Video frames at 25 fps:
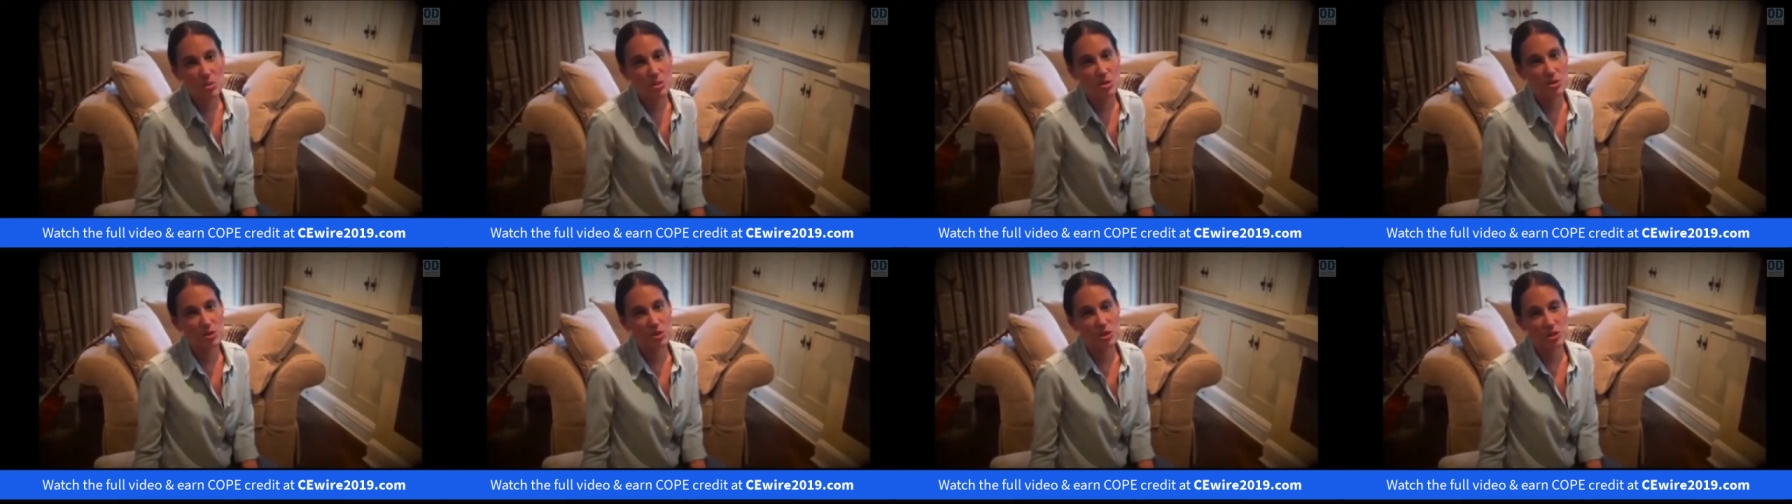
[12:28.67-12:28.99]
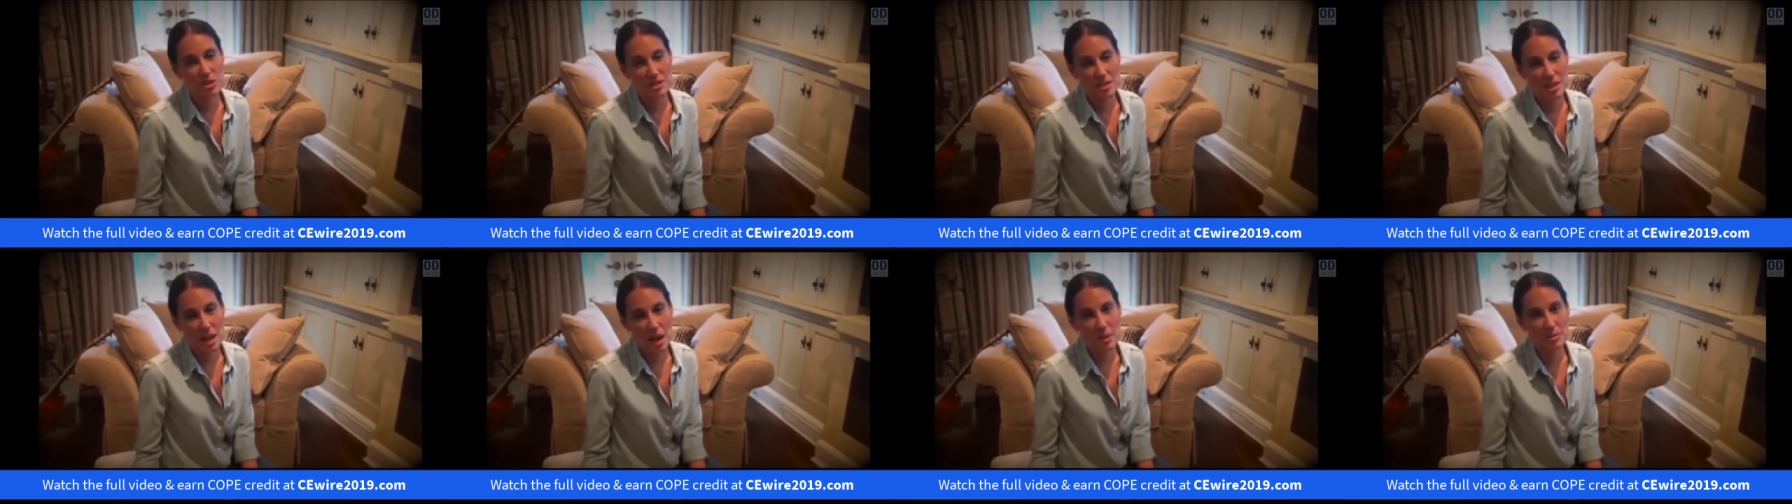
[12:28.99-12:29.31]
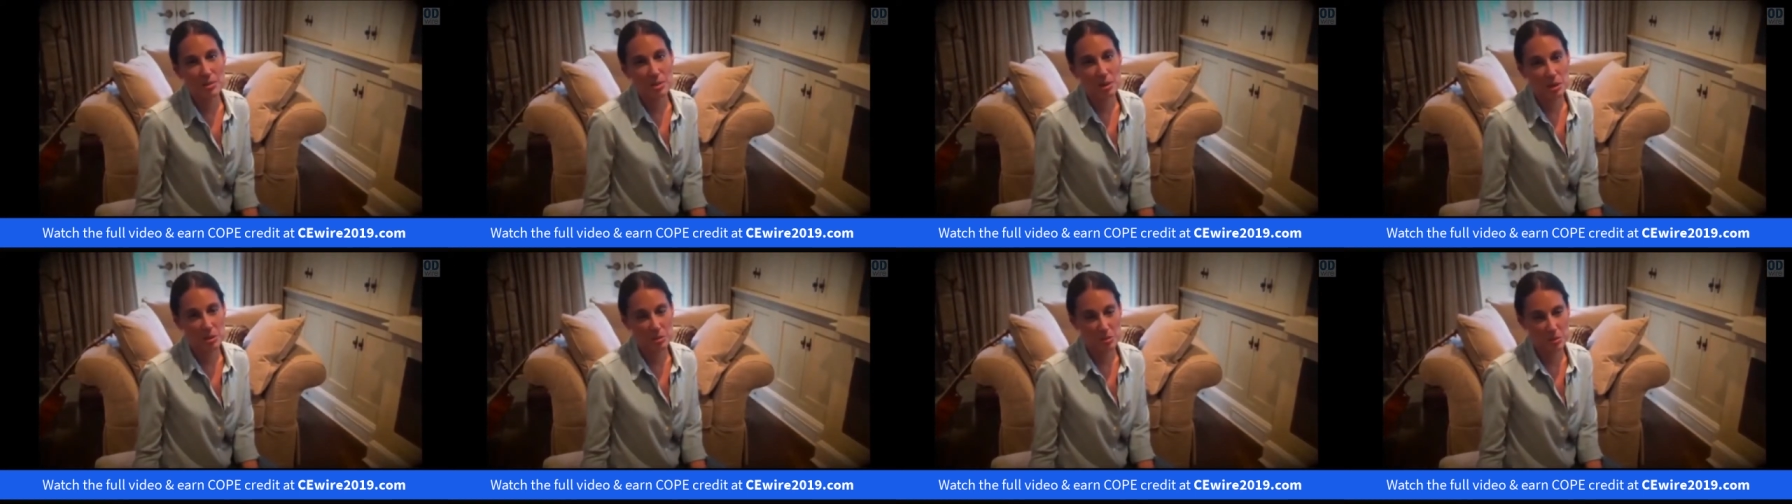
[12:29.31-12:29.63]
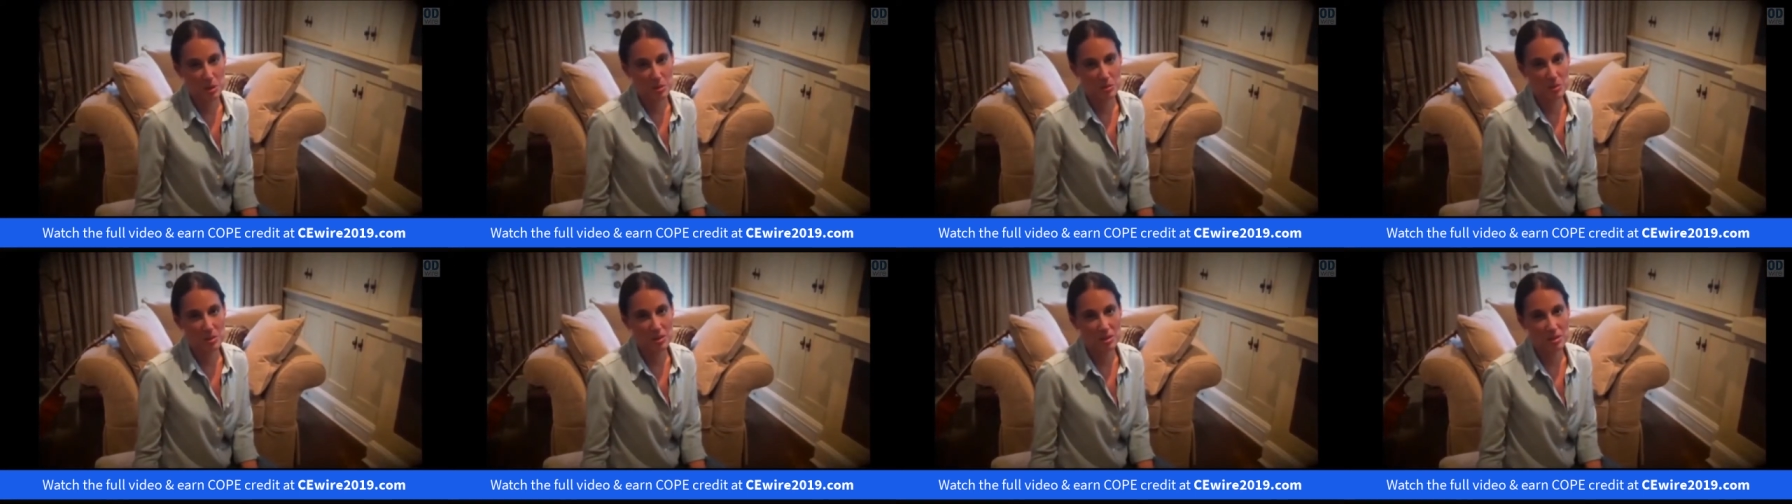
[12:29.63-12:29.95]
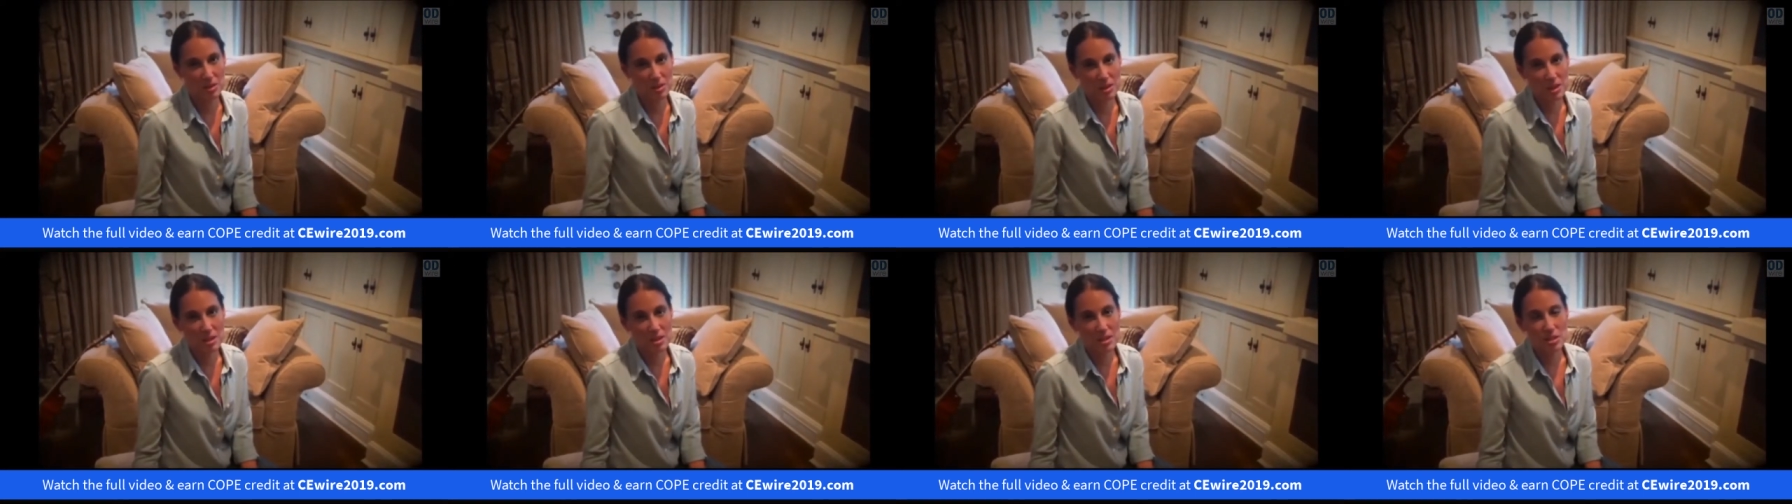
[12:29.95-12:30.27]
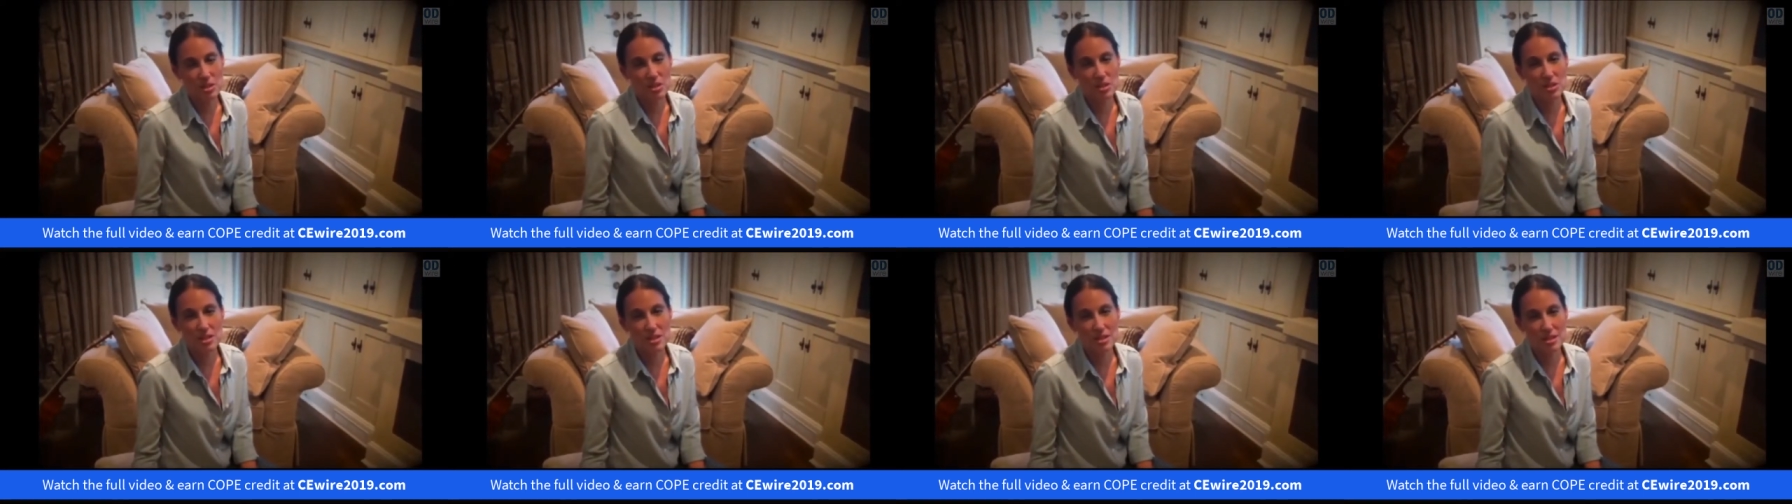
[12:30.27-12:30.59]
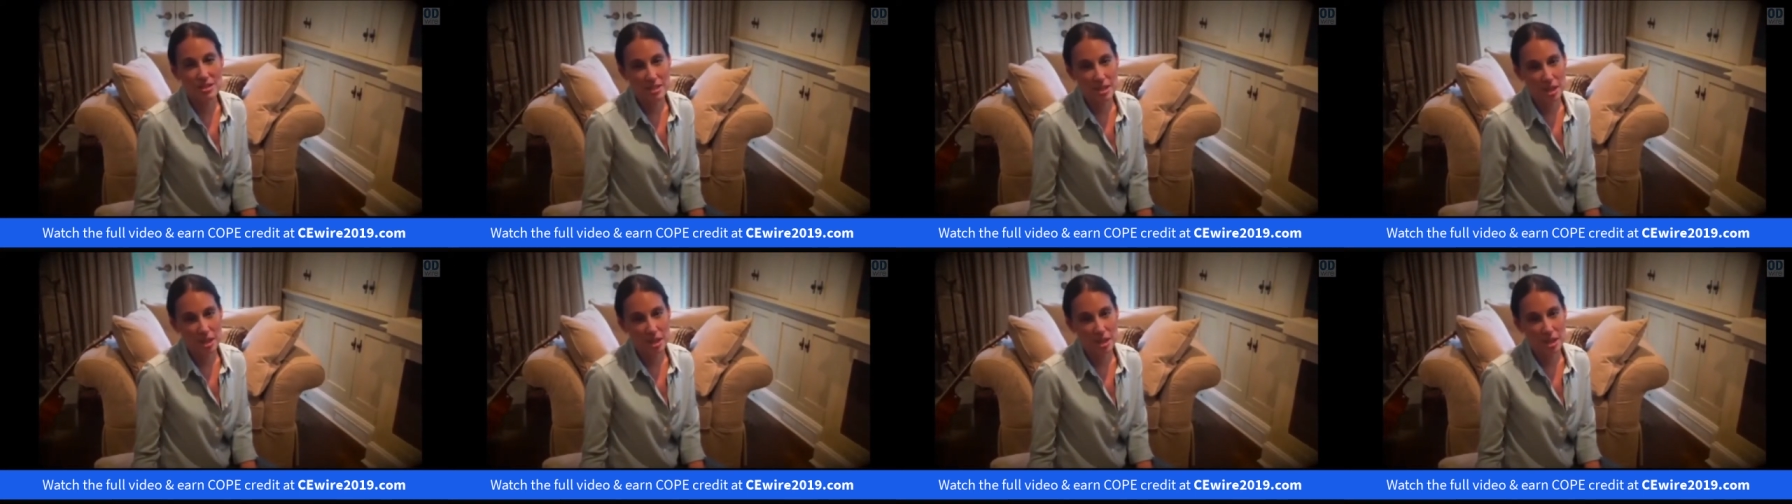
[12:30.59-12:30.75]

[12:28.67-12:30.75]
much for your time and commitment to this